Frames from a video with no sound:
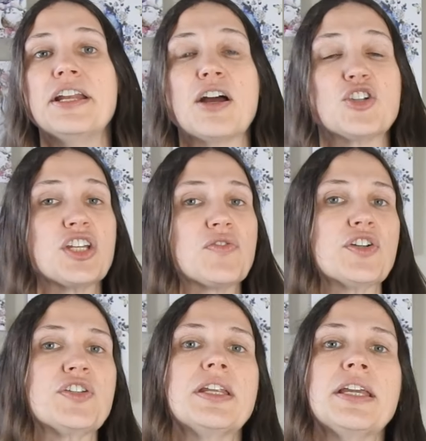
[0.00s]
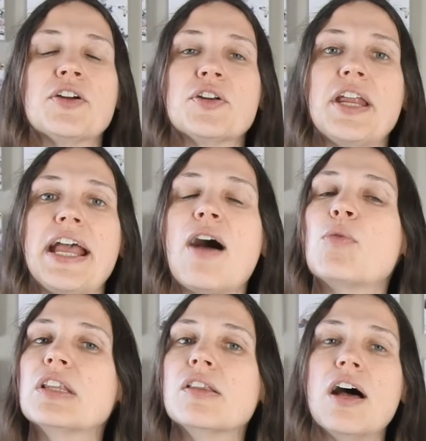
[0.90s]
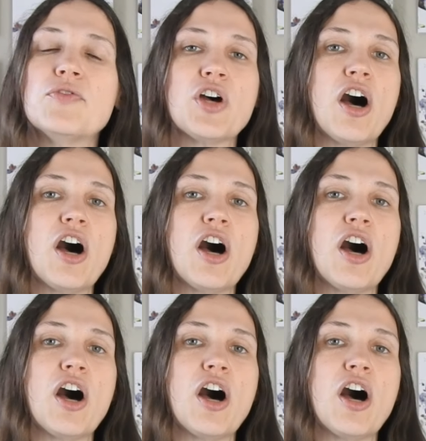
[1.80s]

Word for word: Now, just for sitting here today, I would love to